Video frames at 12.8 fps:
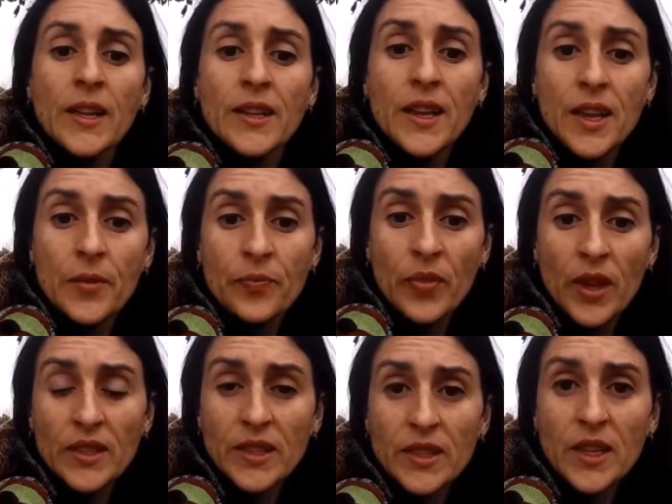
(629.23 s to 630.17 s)

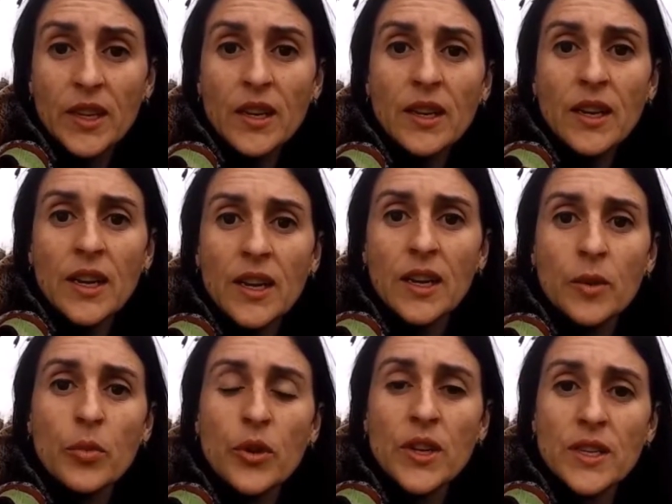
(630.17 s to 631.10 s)
The teal
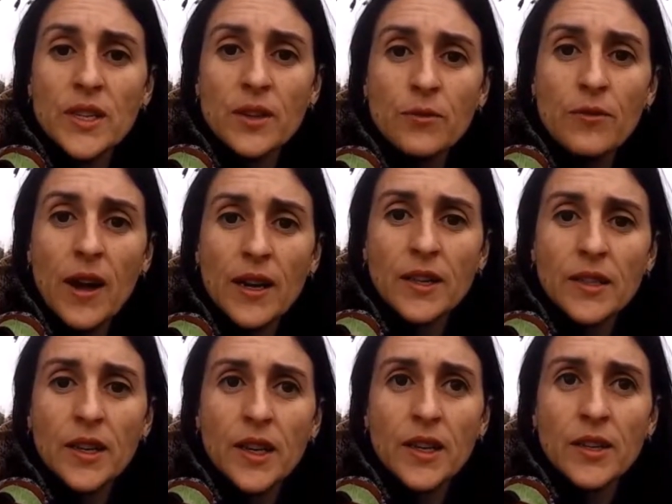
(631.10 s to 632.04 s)
breeds, in
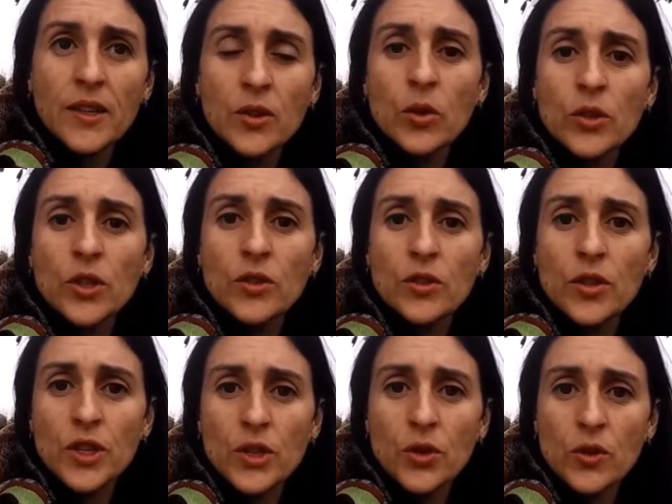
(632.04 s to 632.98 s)
fact, in the northern
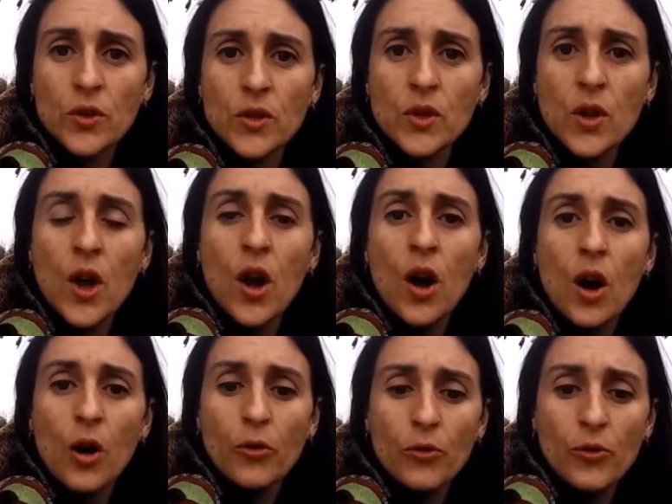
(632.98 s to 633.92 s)
regions
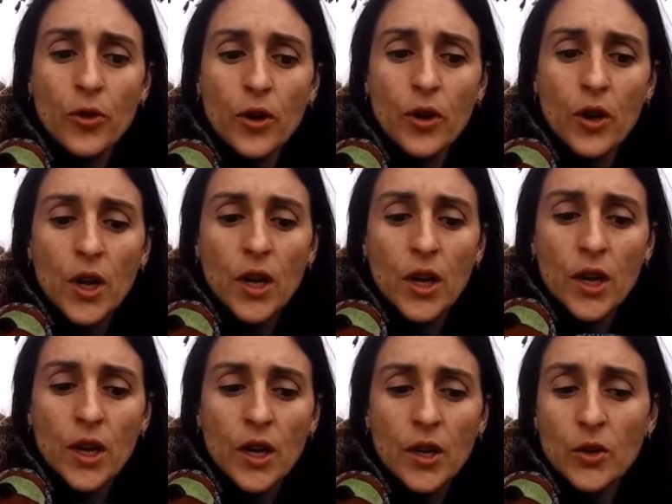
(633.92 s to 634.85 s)
of
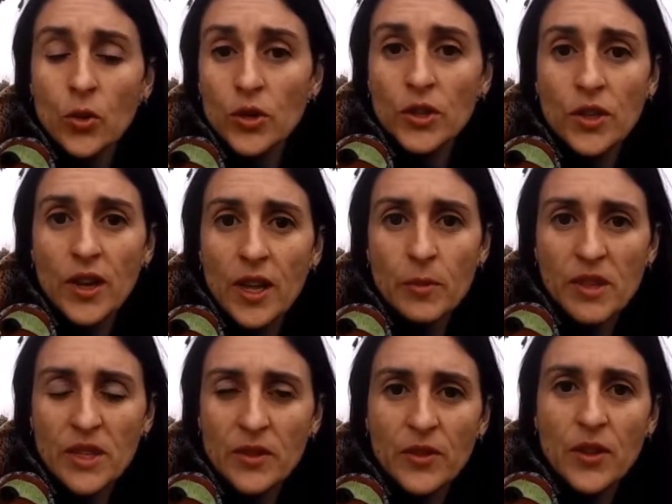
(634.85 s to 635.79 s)
northern
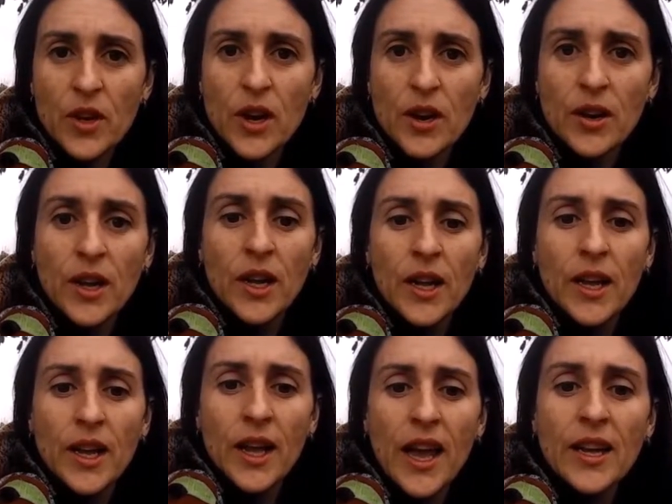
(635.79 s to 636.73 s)
hemisphere
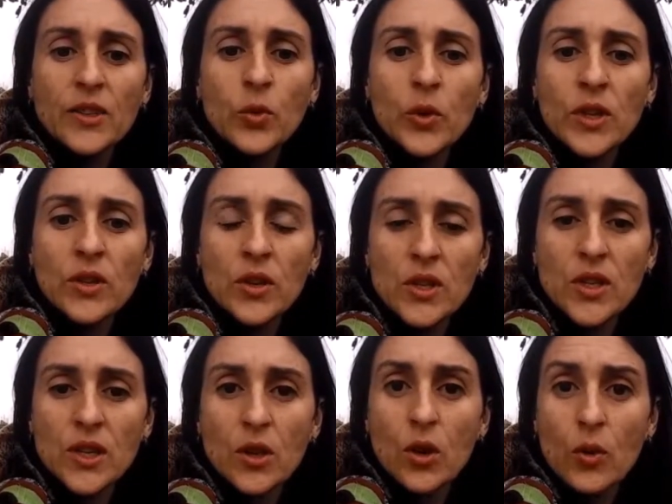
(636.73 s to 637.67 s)
and
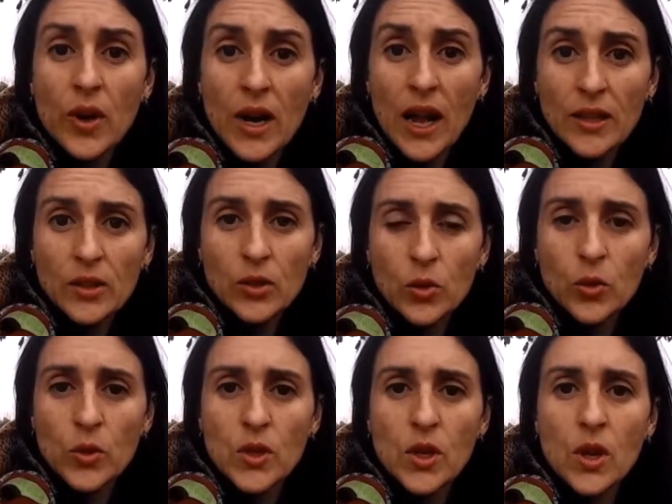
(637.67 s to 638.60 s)
winters at lower
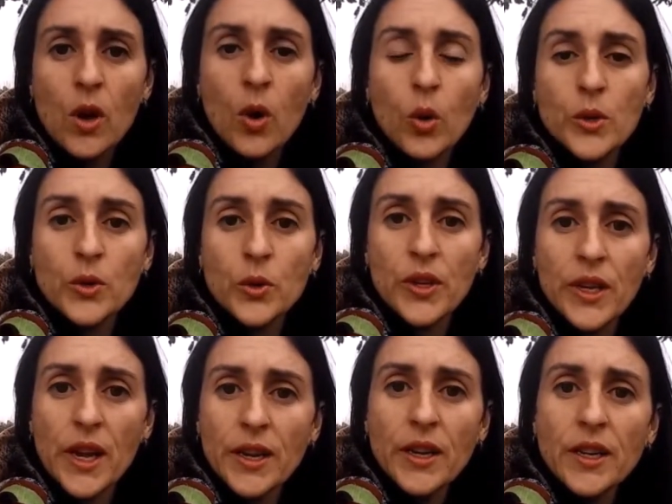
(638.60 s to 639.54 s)
latitudes, also
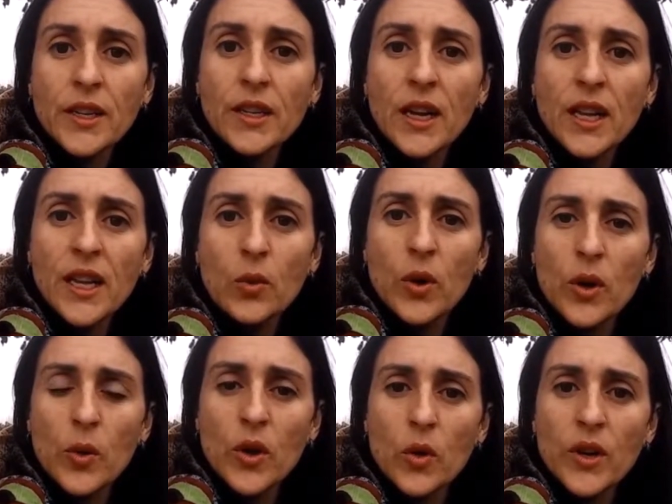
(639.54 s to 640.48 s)
here in Italy,
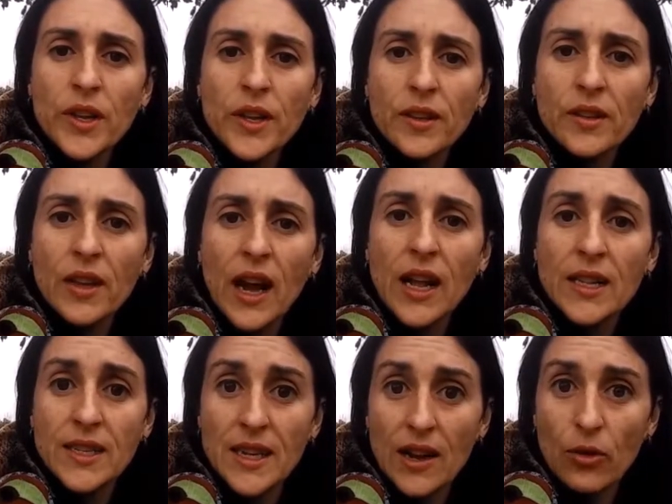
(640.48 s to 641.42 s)
where we call it
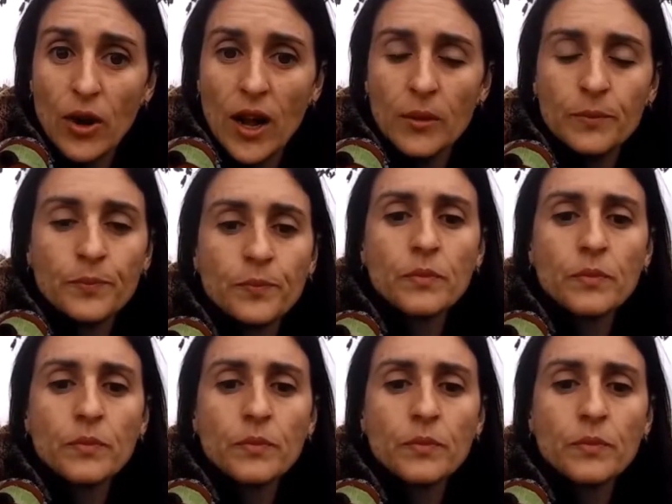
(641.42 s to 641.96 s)
Alzavola.